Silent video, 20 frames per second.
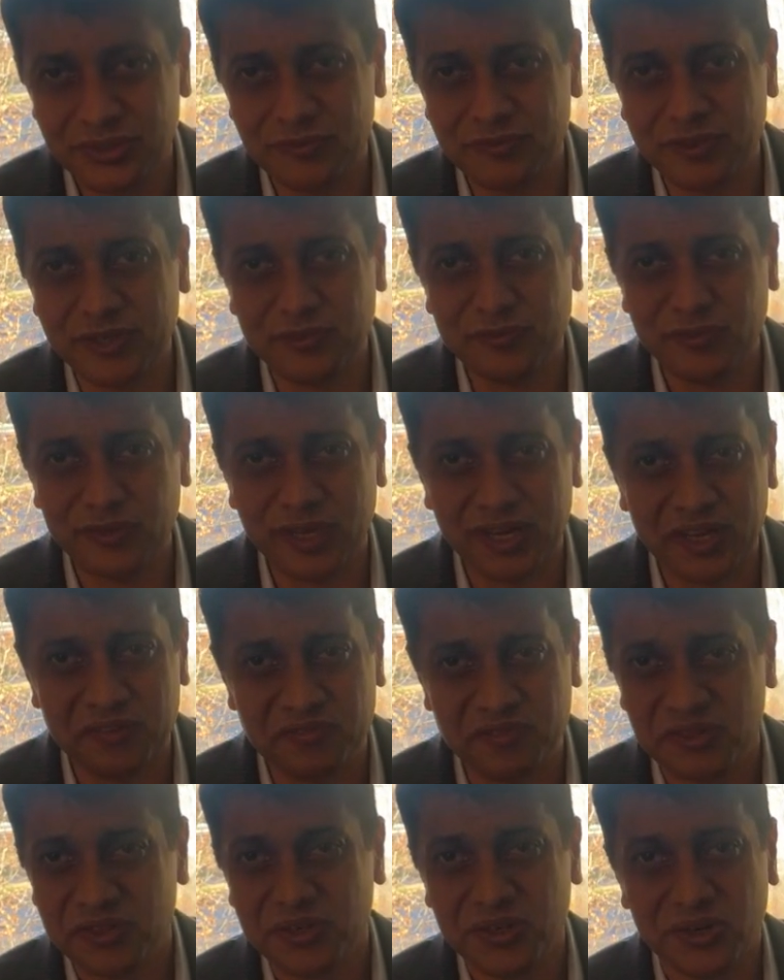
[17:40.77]
even if you have
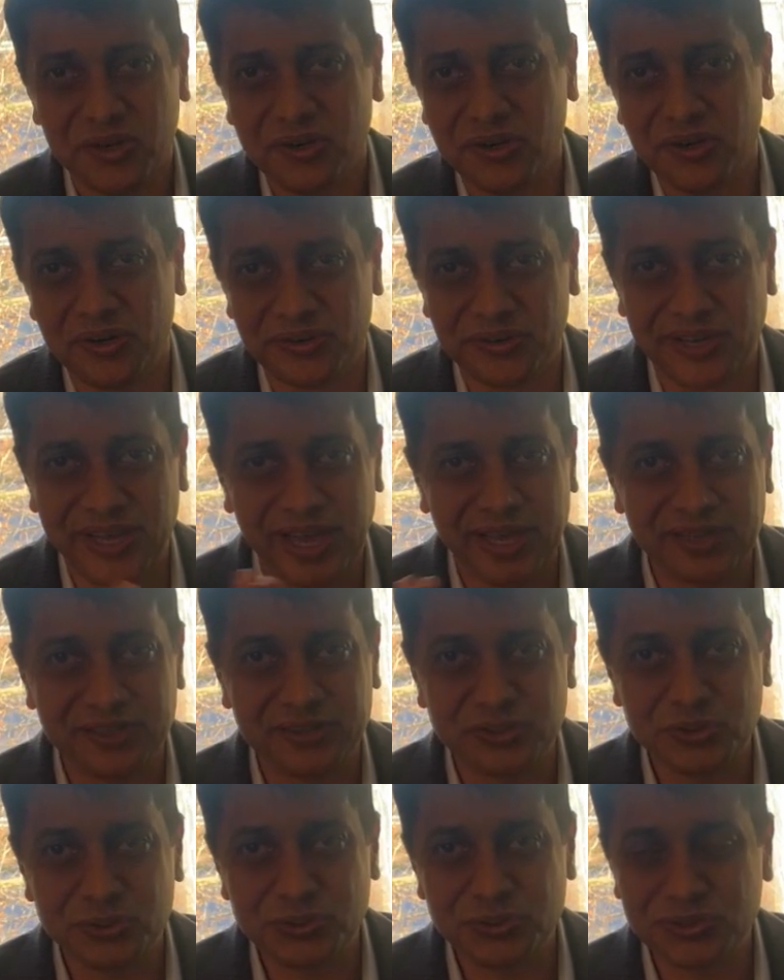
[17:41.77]

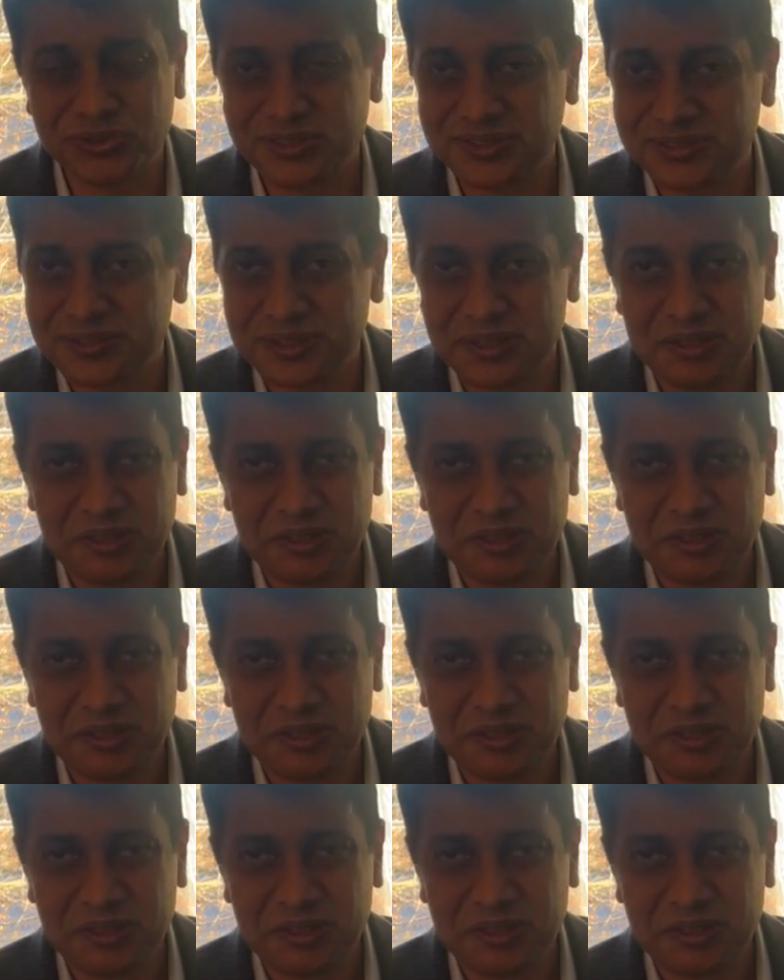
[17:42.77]
organic juice,